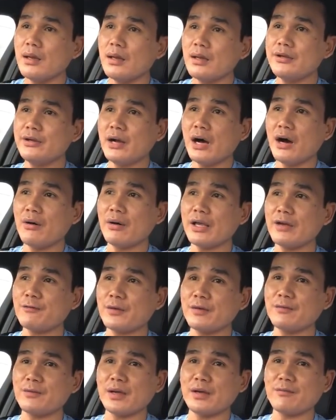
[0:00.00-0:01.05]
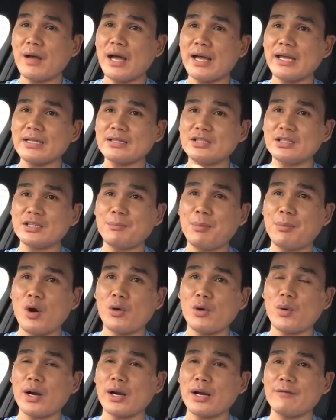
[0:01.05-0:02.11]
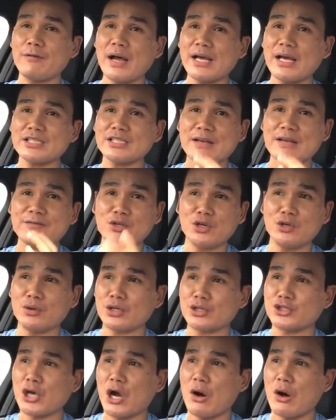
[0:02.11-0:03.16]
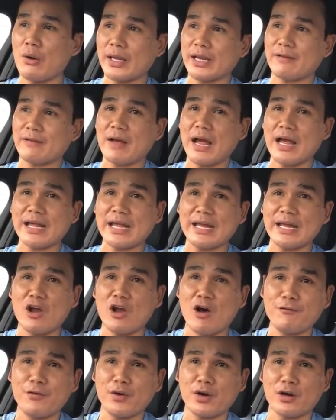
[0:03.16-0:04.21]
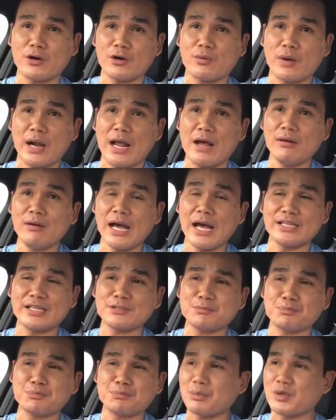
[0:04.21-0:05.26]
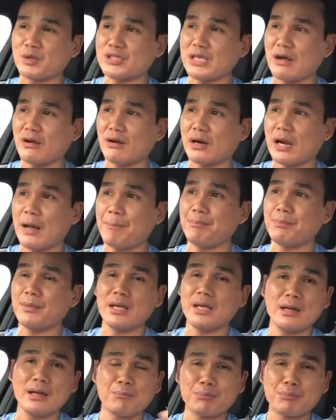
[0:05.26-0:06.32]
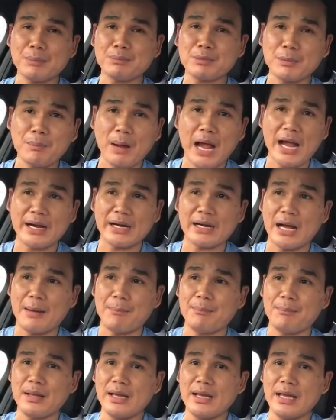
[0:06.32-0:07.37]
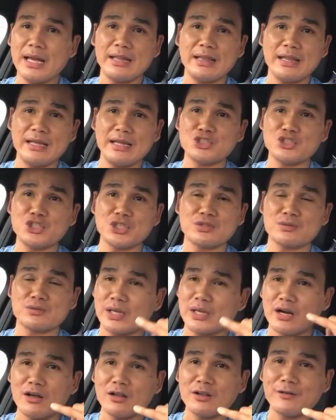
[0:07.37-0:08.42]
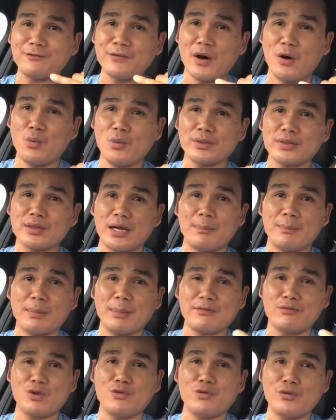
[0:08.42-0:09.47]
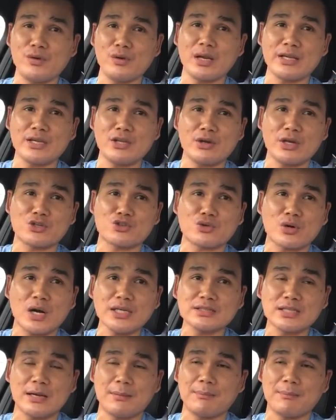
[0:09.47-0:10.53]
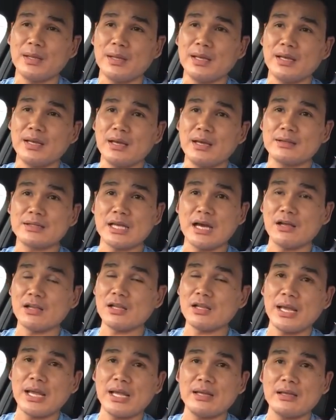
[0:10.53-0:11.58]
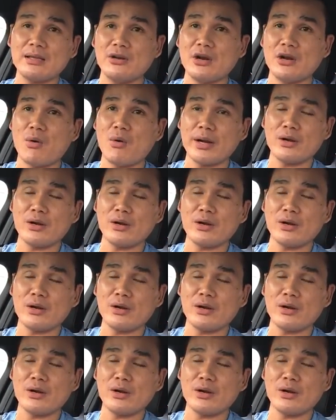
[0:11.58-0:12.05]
you know, if I get to the point where if I just have to do the showing and if I get no foot on the ground, I just prep the seller up, prep the buyer up, and then just get on the phone with them. And if you feel like you can trust them, tell them, hey, you know what,